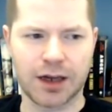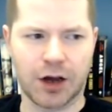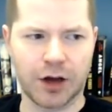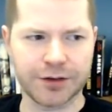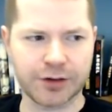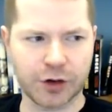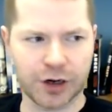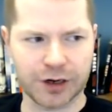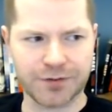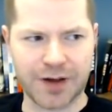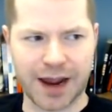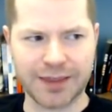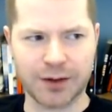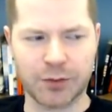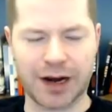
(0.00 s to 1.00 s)
Also, you're going to
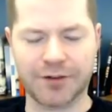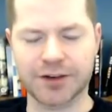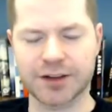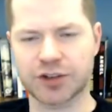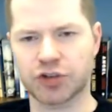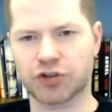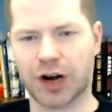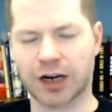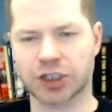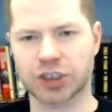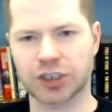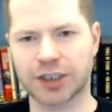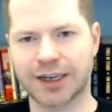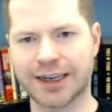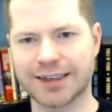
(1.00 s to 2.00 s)
find that whenever the structure